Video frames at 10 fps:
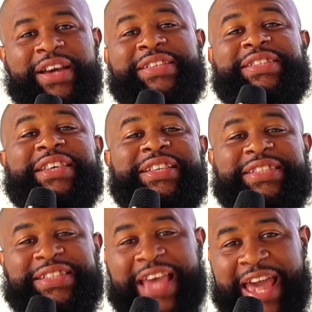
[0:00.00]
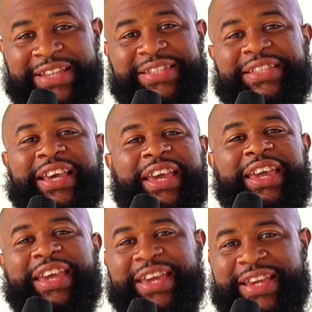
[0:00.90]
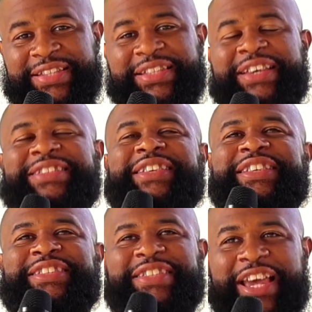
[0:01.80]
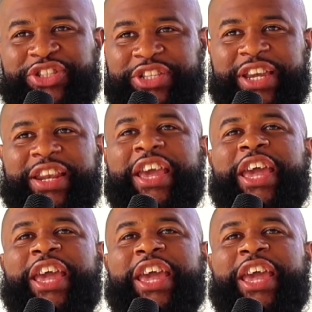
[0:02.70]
Success is succession.